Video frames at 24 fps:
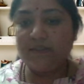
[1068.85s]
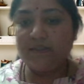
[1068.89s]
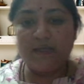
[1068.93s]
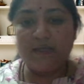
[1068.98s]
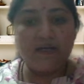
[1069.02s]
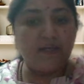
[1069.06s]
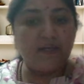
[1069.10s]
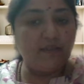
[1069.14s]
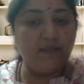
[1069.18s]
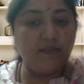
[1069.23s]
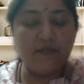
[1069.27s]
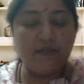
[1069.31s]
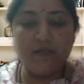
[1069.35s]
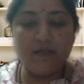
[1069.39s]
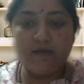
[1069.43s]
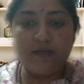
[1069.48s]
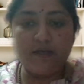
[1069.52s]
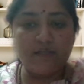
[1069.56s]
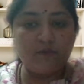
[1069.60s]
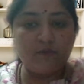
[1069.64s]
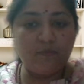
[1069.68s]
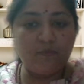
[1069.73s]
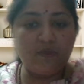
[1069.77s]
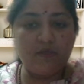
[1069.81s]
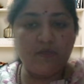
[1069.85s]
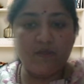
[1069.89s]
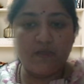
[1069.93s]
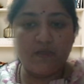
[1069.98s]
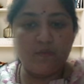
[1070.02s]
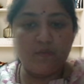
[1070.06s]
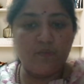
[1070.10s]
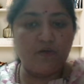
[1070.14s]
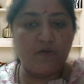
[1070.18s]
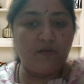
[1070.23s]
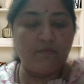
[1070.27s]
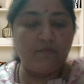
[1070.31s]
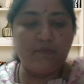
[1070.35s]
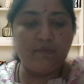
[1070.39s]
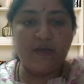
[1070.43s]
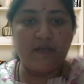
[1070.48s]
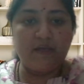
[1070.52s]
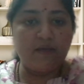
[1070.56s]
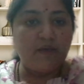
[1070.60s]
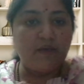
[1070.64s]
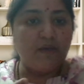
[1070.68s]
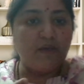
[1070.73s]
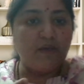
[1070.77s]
And I think it has been given in by